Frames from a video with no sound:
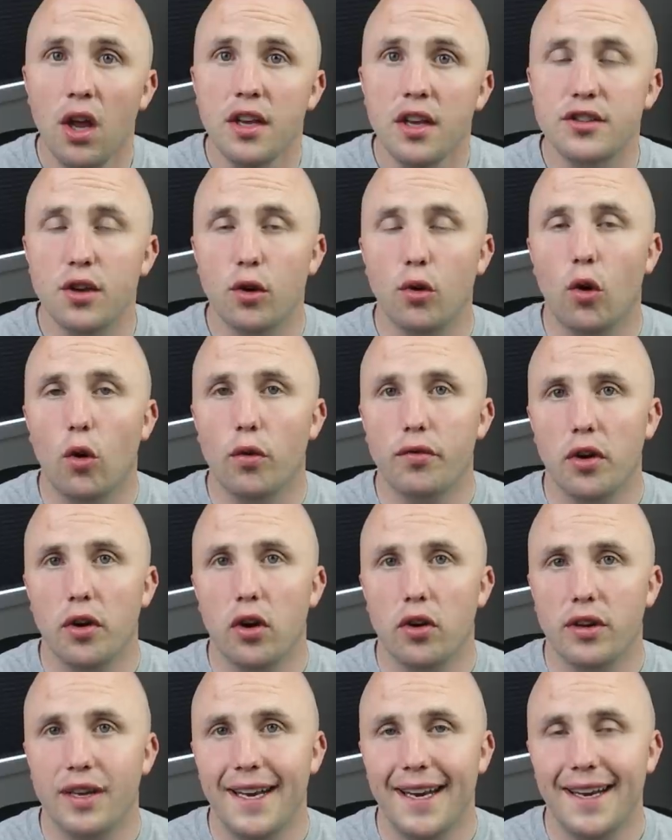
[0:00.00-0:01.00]
So overall,
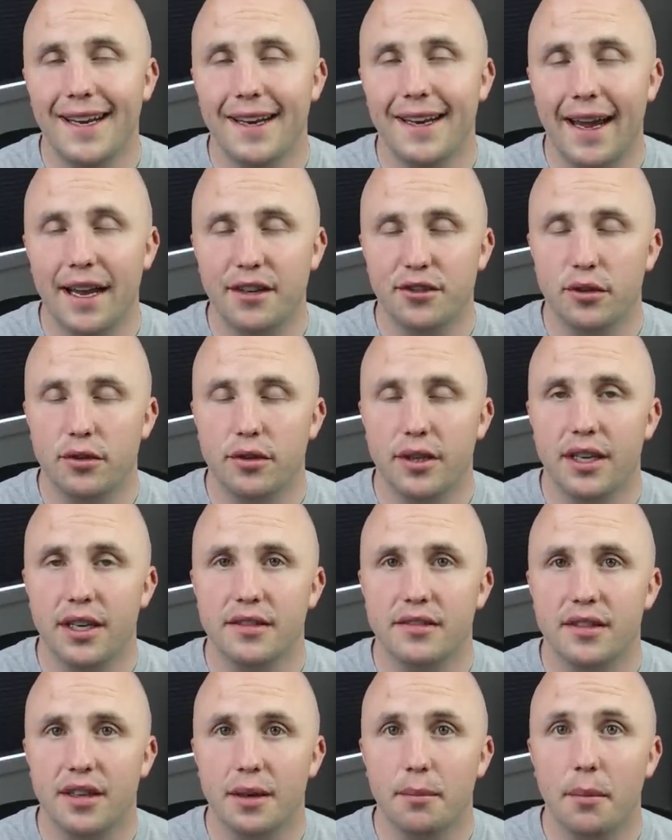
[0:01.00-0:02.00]
Canadian Natural is,
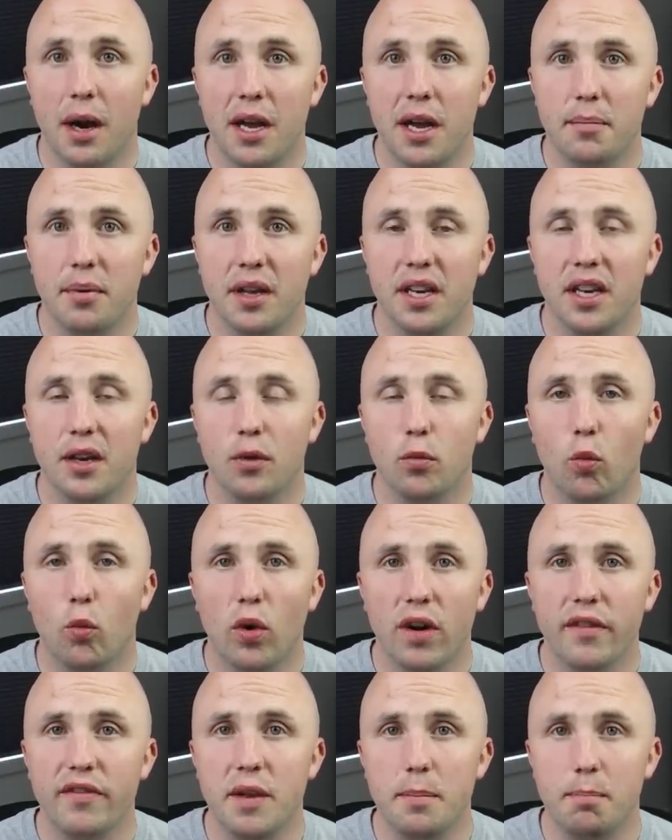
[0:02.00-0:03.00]
in my opinion, one
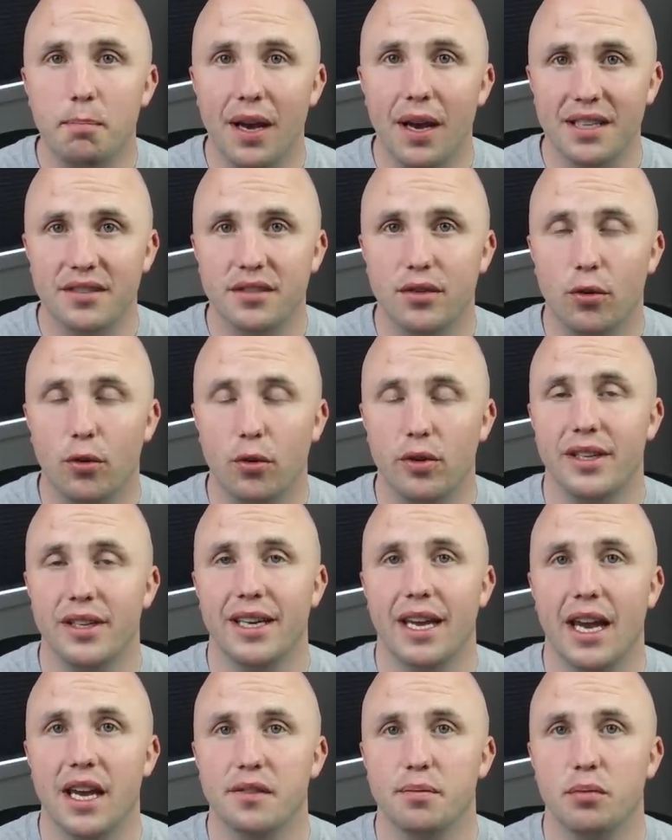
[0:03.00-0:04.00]
of the best oil and
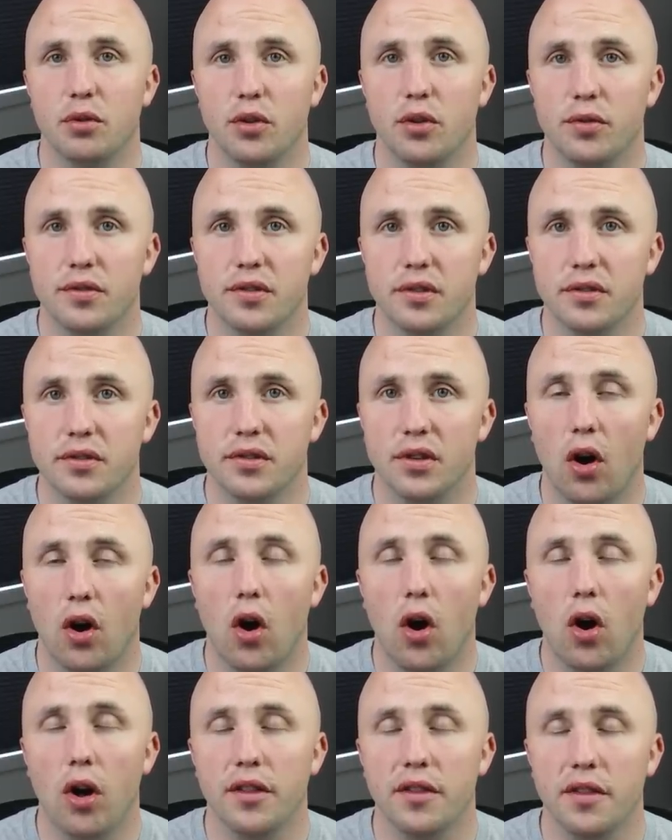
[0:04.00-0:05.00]
gas producers
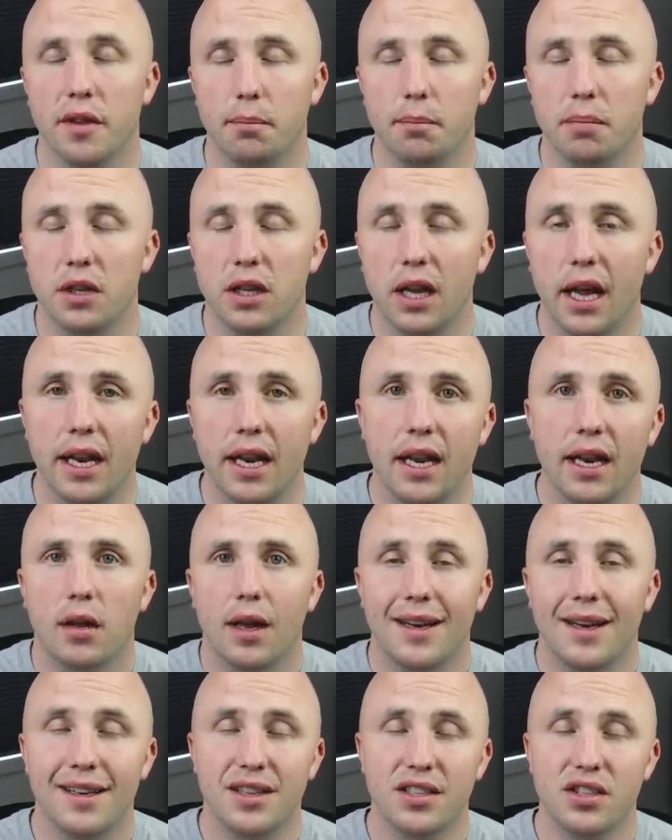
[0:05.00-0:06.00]
on the planet. And
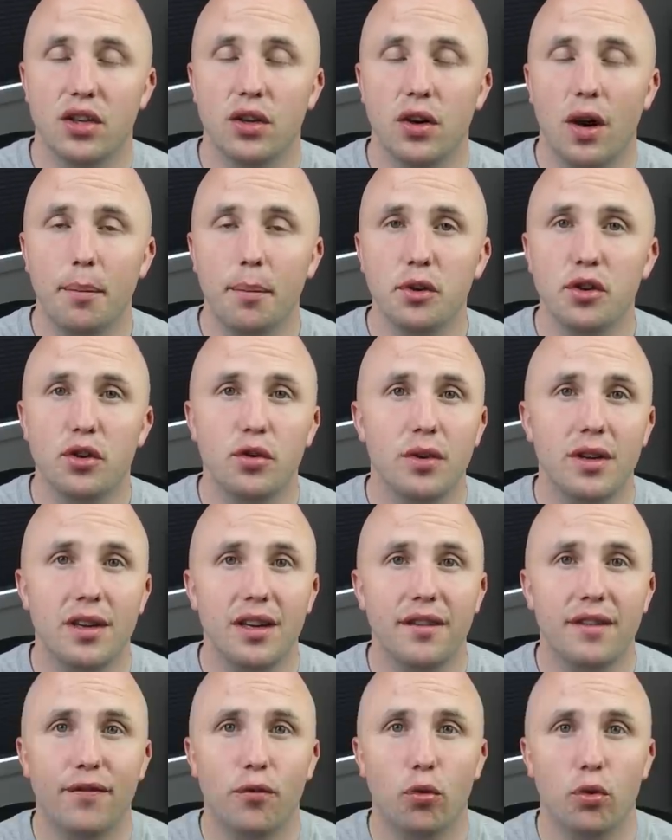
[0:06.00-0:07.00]
it is a good opportunity
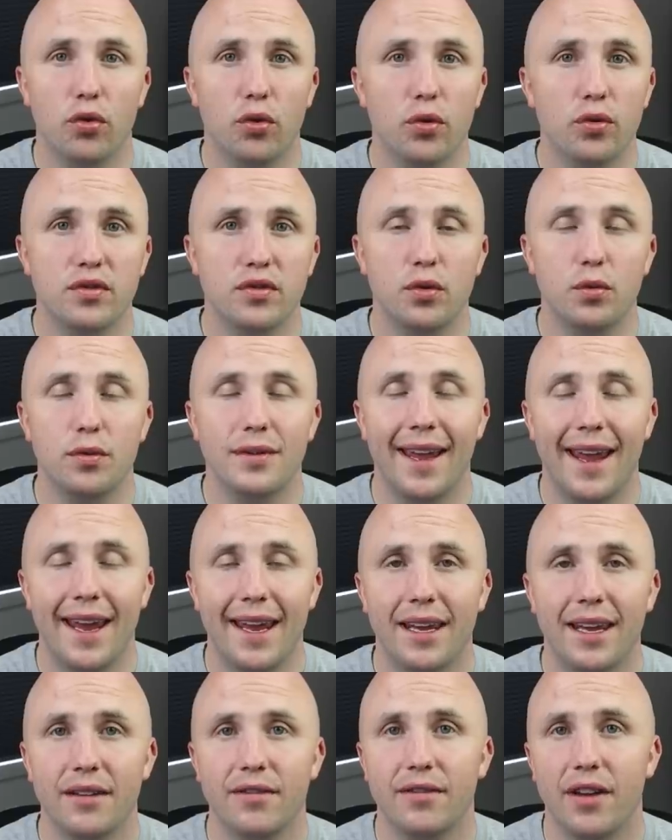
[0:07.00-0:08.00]
for those to take
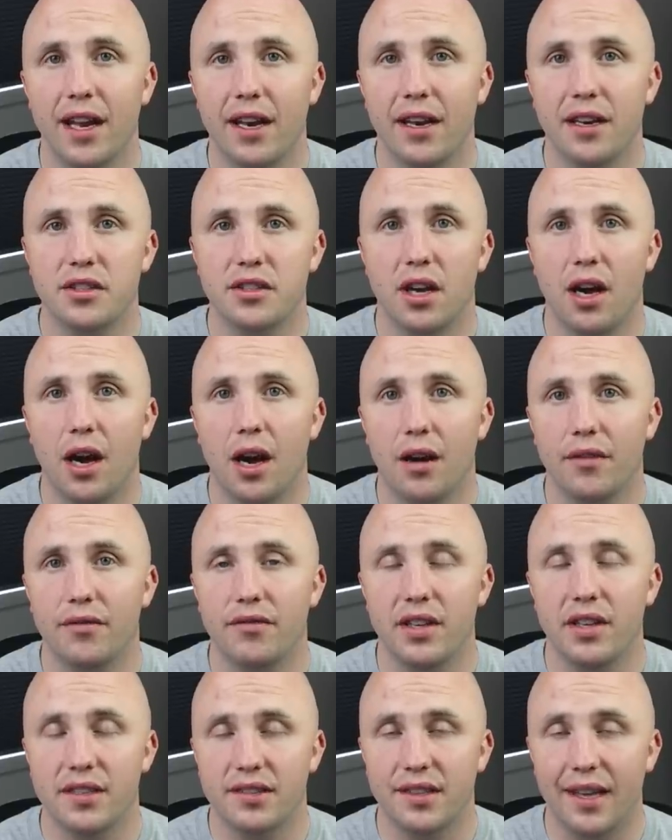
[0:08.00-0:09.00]
advantage of
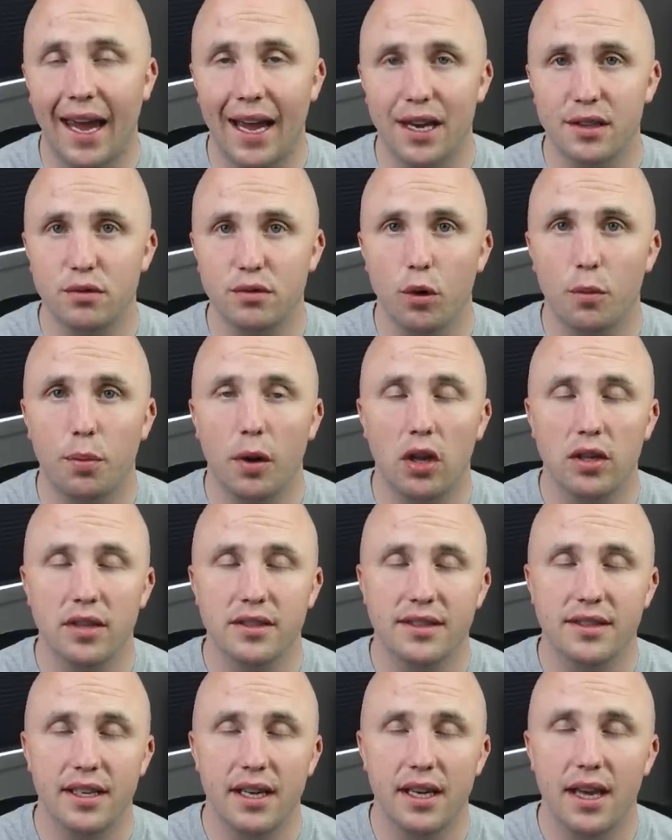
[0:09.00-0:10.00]
this cash flow
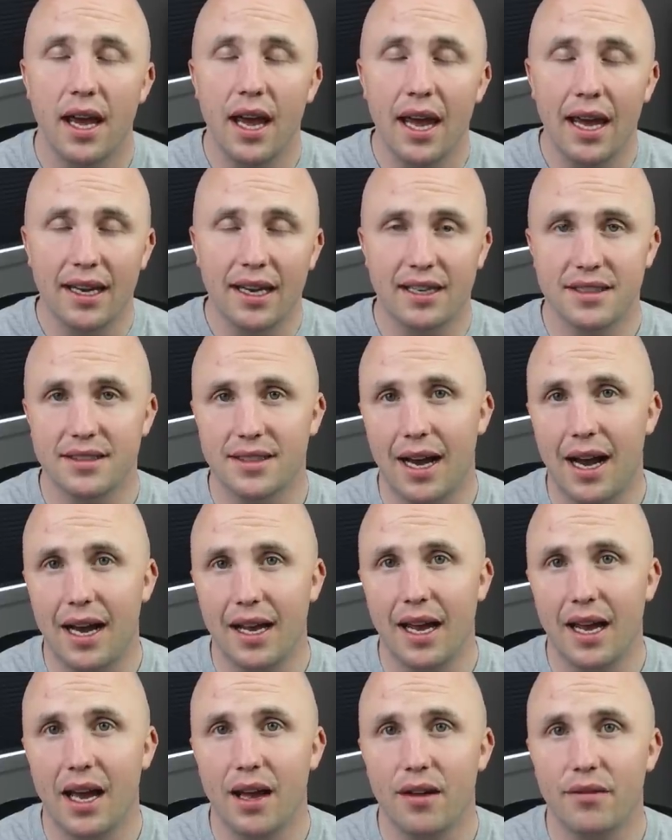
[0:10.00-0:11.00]
policy, because I
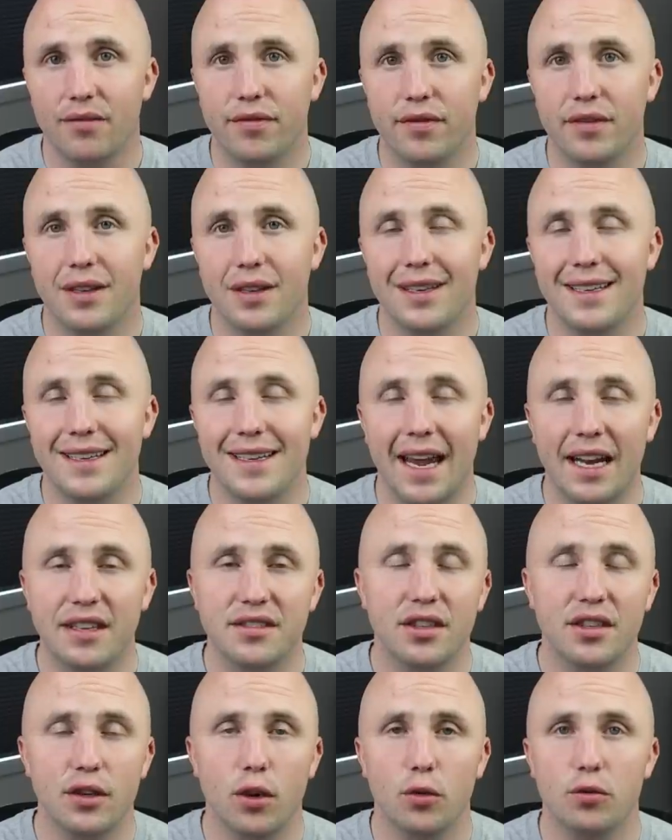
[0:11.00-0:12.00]
have next to
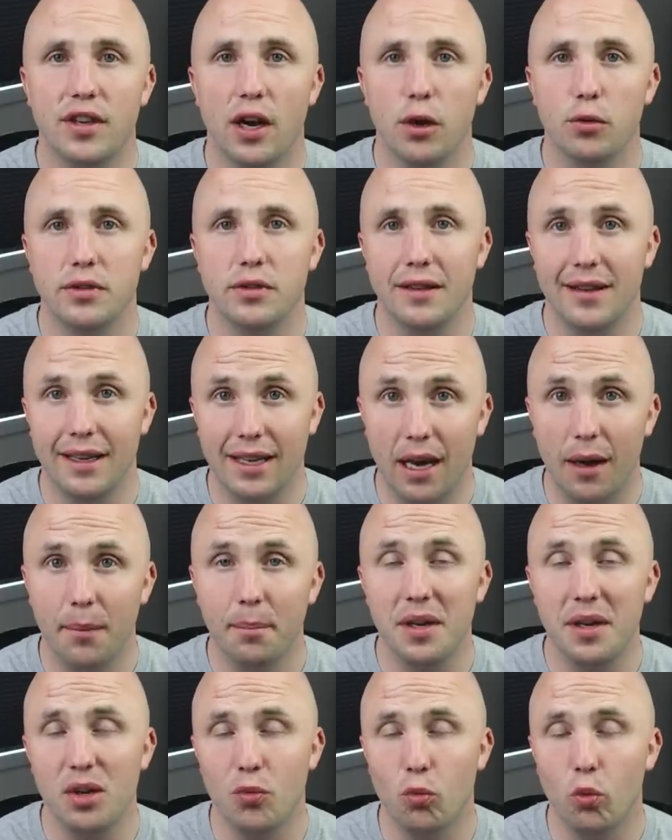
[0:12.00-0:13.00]
no doubt that the
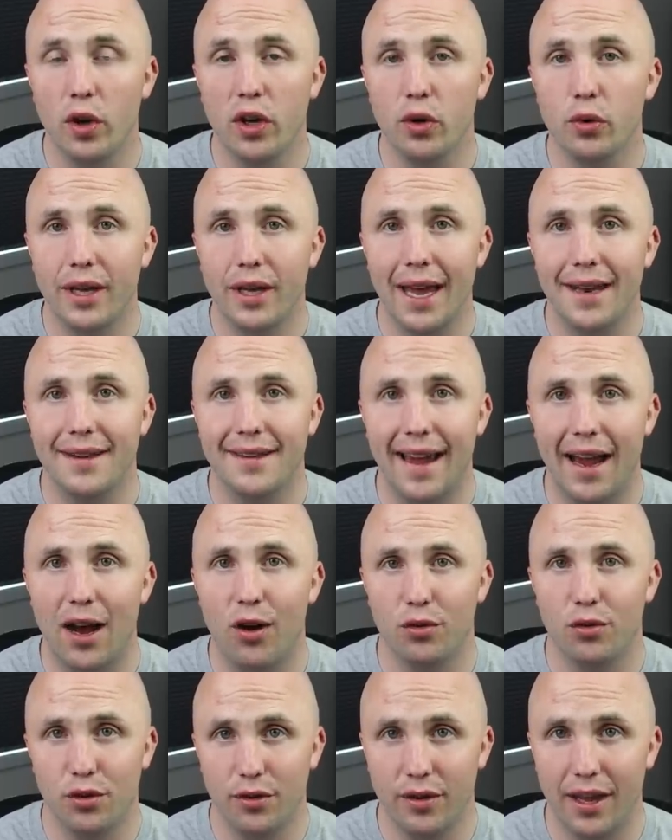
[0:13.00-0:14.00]
company will get down
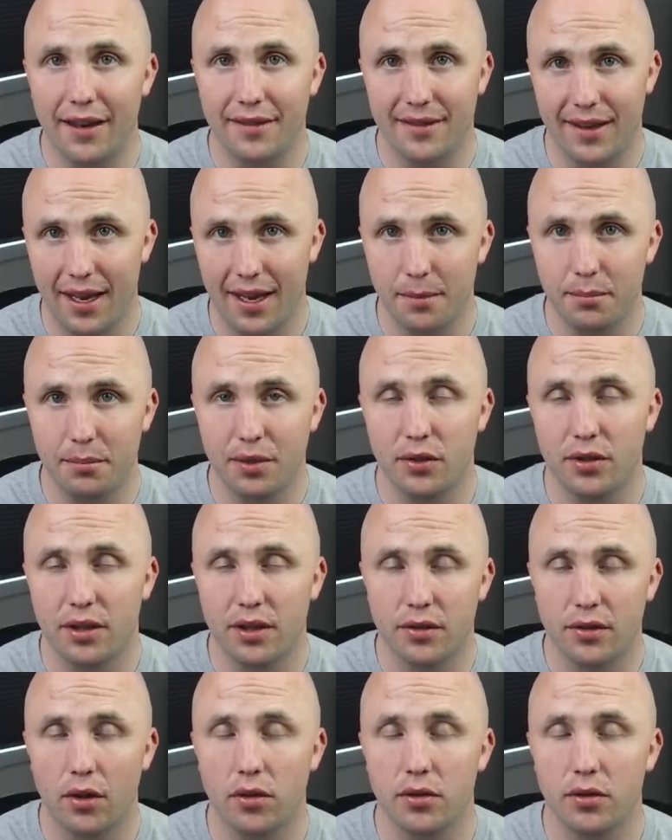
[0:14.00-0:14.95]
to that $10 billion